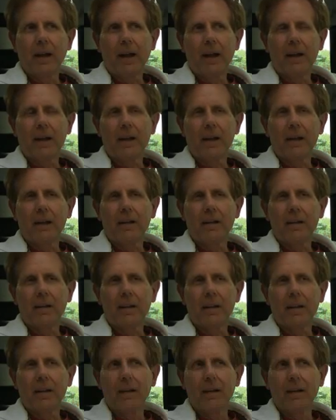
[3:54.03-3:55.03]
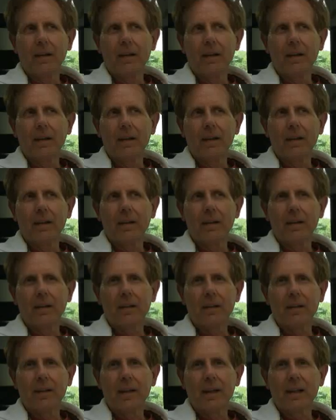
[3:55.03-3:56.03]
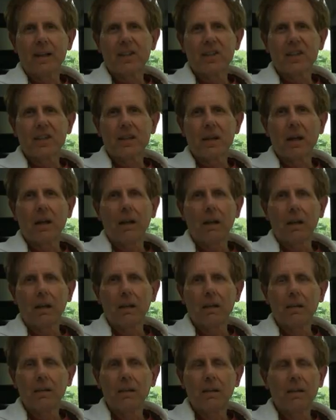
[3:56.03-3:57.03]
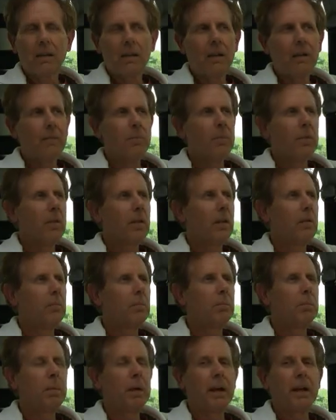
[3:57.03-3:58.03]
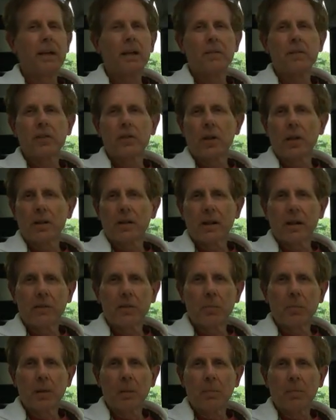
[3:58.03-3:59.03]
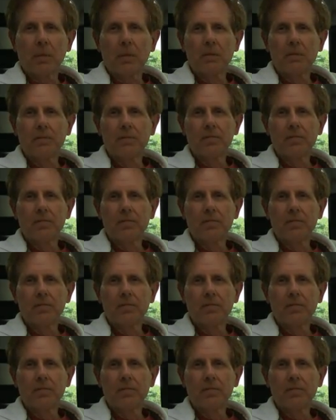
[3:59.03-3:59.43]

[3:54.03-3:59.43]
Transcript: and they excel. But I never talk down to people.